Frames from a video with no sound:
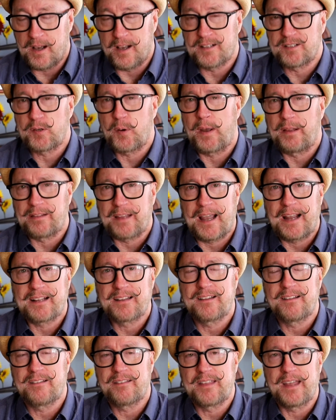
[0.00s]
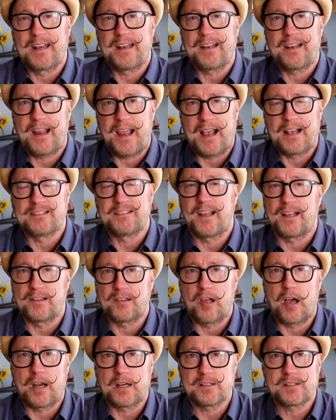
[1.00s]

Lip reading: So I like that it has a lot